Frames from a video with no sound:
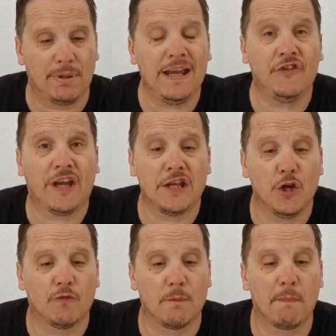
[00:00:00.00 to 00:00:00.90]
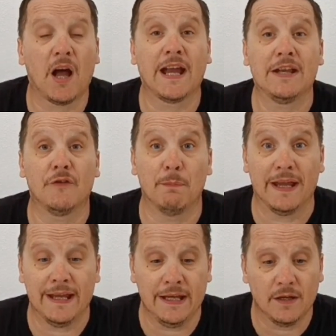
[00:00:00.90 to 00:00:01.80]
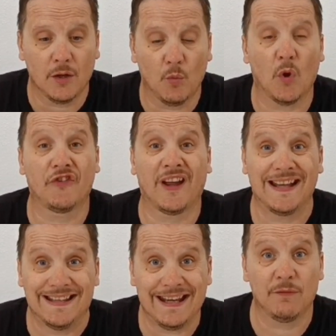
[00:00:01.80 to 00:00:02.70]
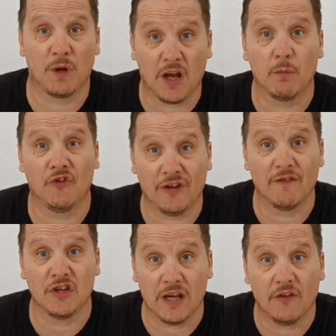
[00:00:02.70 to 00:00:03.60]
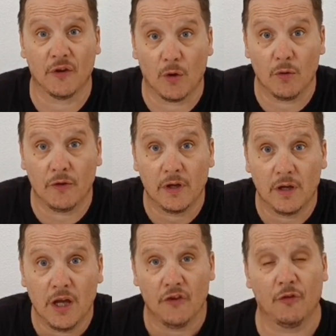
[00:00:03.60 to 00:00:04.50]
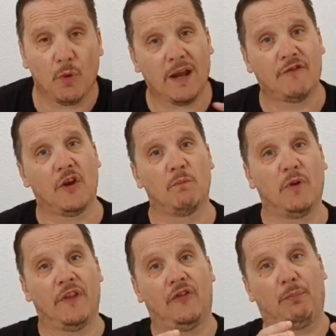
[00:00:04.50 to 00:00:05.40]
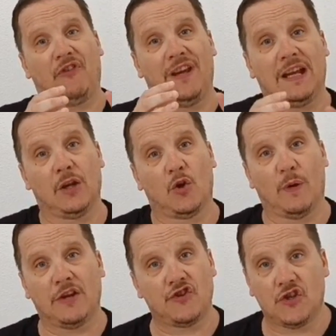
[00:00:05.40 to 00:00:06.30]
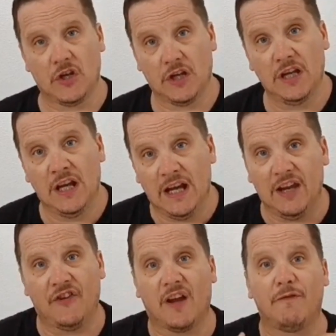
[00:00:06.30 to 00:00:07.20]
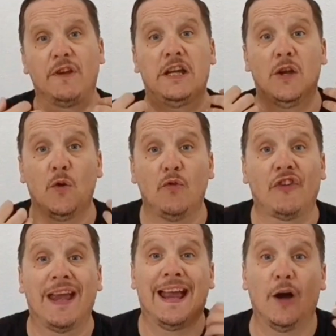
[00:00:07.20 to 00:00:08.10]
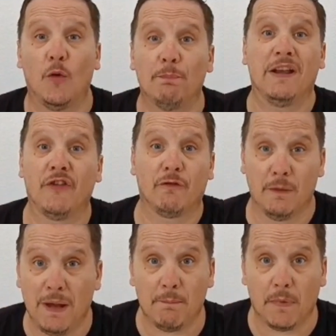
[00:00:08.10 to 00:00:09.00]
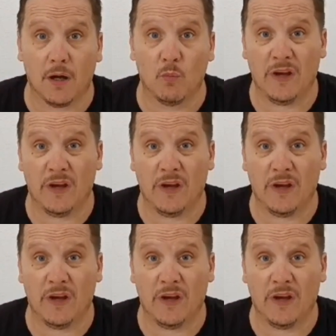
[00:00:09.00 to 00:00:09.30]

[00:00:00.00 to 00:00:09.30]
please can you remind me what I did when I was 7 years old? So what I've done with this particular question is I've used help me to remember,